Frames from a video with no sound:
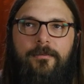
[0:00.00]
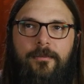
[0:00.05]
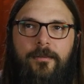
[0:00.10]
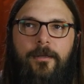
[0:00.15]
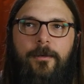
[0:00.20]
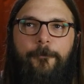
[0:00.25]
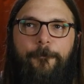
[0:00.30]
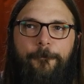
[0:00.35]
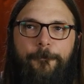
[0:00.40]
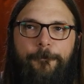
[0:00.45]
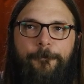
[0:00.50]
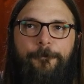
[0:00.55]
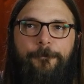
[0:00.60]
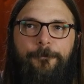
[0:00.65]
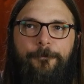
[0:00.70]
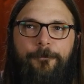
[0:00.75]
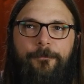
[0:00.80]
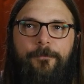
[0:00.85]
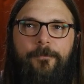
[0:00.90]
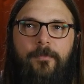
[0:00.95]
Yep.
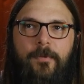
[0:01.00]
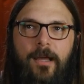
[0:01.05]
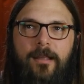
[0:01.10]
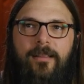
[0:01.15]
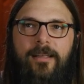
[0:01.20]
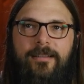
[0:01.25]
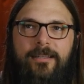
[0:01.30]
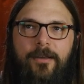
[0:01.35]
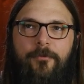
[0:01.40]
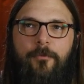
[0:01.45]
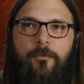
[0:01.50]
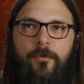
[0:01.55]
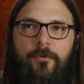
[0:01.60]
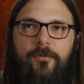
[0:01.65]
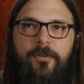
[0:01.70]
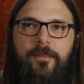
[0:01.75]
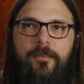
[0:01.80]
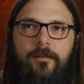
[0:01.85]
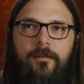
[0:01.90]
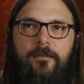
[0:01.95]
Yep. I'd like to have a
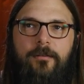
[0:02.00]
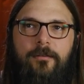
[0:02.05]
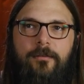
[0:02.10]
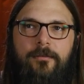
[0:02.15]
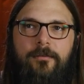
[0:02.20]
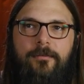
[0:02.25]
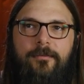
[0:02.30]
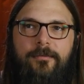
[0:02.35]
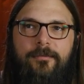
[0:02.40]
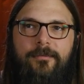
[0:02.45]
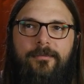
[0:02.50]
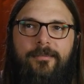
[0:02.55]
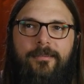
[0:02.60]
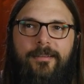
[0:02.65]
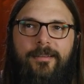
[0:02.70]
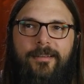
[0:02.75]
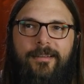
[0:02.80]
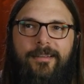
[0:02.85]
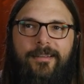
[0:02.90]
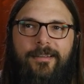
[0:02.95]
movie theater.
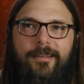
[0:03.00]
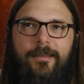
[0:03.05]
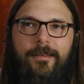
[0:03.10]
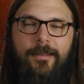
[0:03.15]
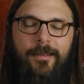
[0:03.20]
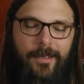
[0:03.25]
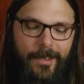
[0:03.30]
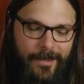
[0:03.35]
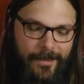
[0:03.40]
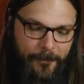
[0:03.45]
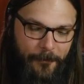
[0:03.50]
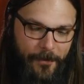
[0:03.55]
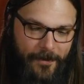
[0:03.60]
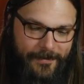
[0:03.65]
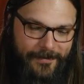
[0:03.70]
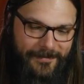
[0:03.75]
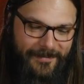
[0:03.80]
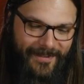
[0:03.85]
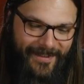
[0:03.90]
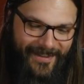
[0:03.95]
Anyways,